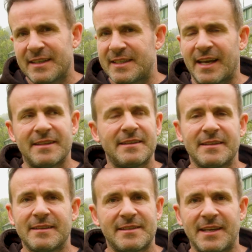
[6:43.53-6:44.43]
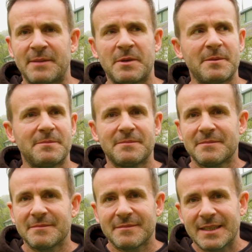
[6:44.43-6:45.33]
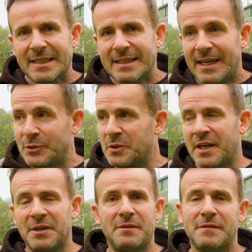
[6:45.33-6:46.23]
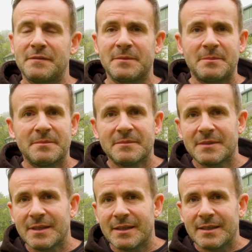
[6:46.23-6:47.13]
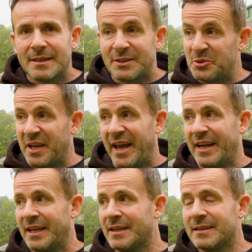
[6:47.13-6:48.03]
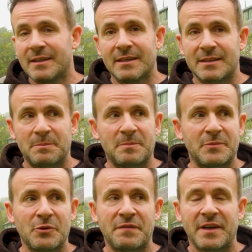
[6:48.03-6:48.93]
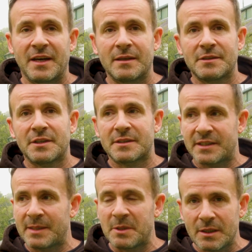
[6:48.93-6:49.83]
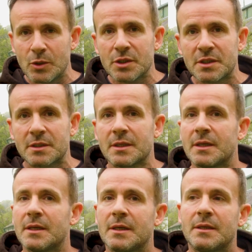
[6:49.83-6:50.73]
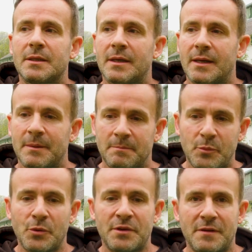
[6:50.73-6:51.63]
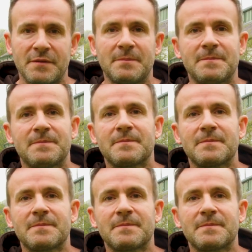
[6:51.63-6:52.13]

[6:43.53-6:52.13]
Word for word: send, send me them. I don't get enough of them. I don't get any. It's no fair. Just send me loads, um, both of them.